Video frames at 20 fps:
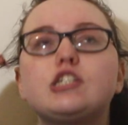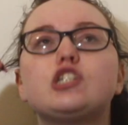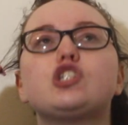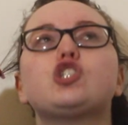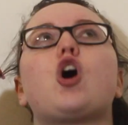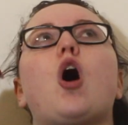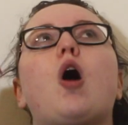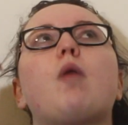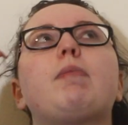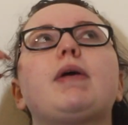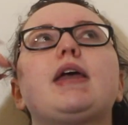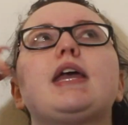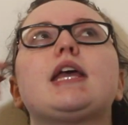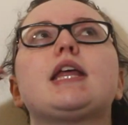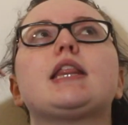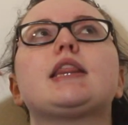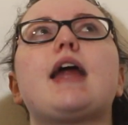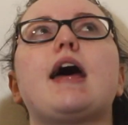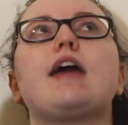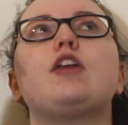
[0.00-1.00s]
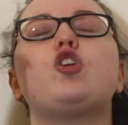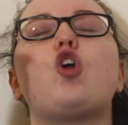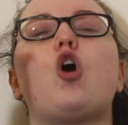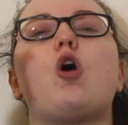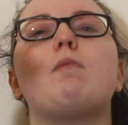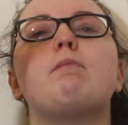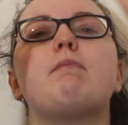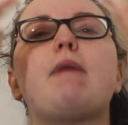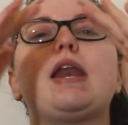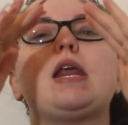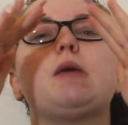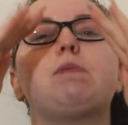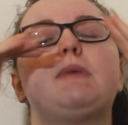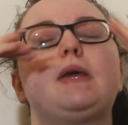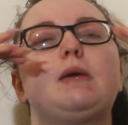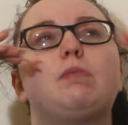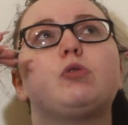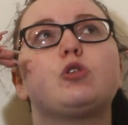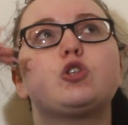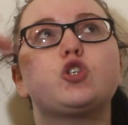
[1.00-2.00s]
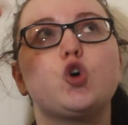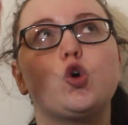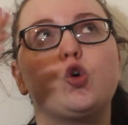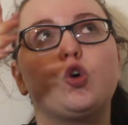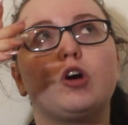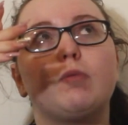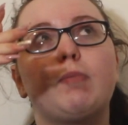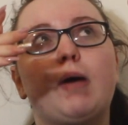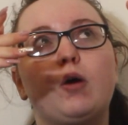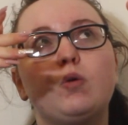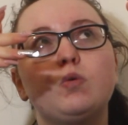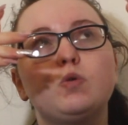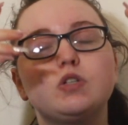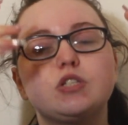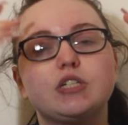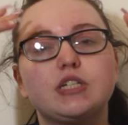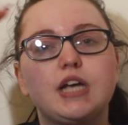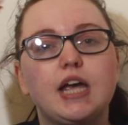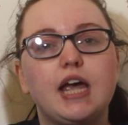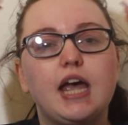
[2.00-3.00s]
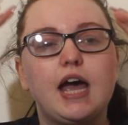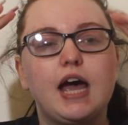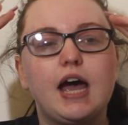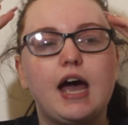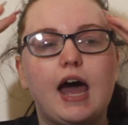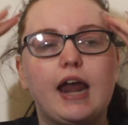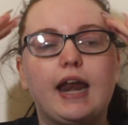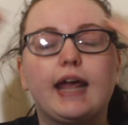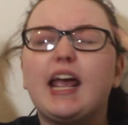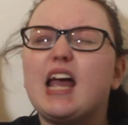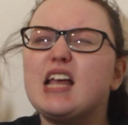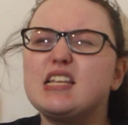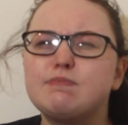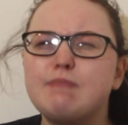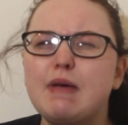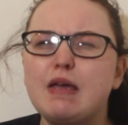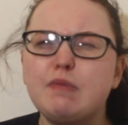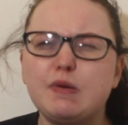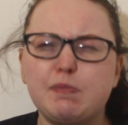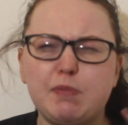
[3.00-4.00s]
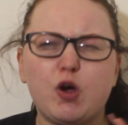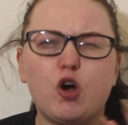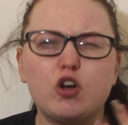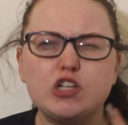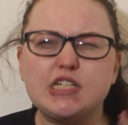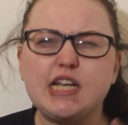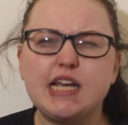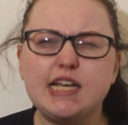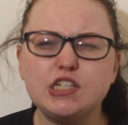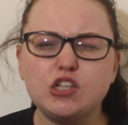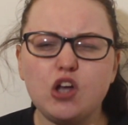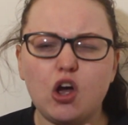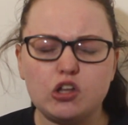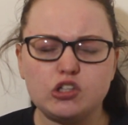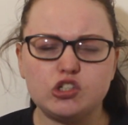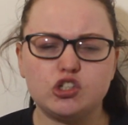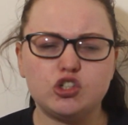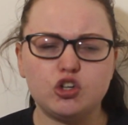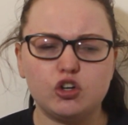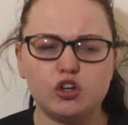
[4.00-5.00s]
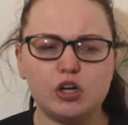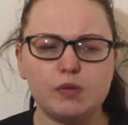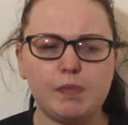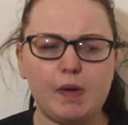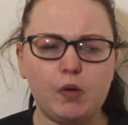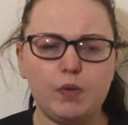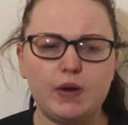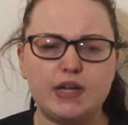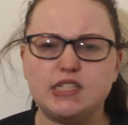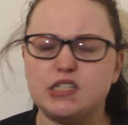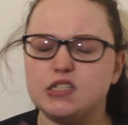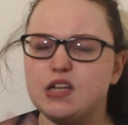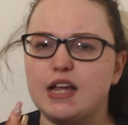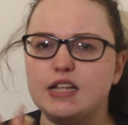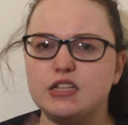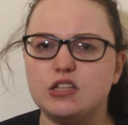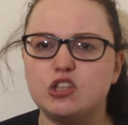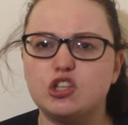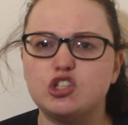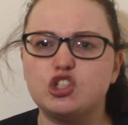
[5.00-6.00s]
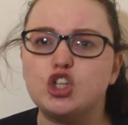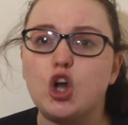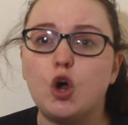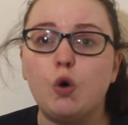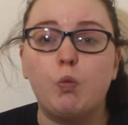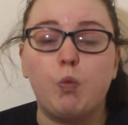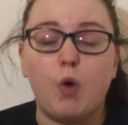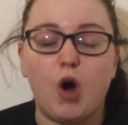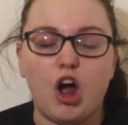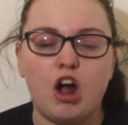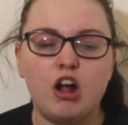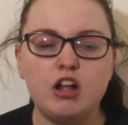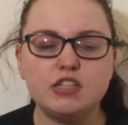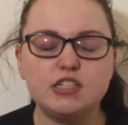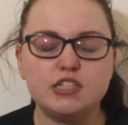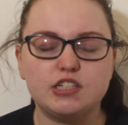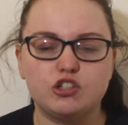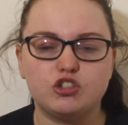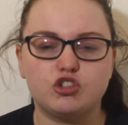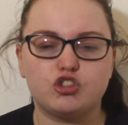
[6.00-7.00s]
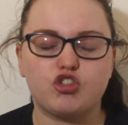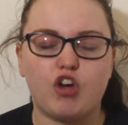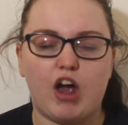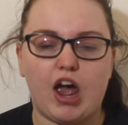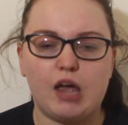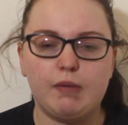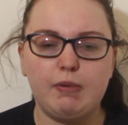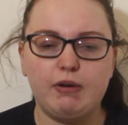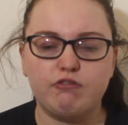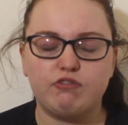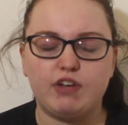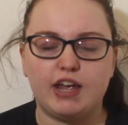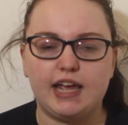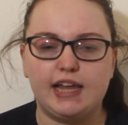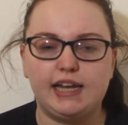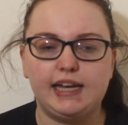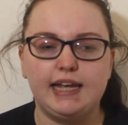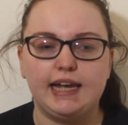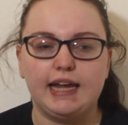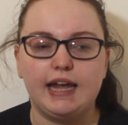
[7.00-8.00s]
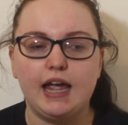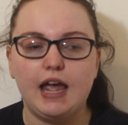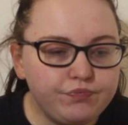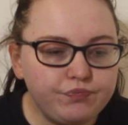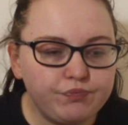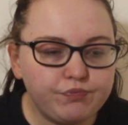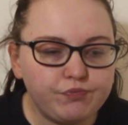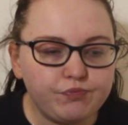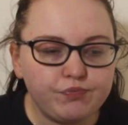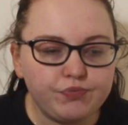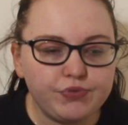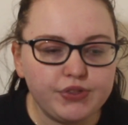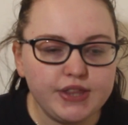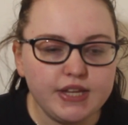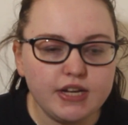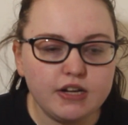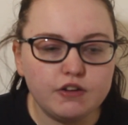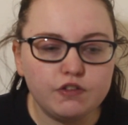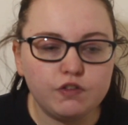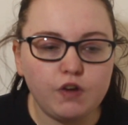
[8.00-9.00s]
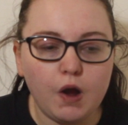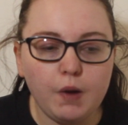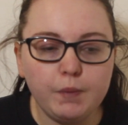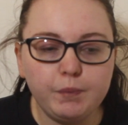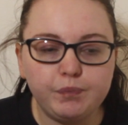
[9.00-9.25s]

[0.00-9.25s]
topic that not many people talk about. And I guess maybe because it is hard to talk about, there's no words to describe it really. So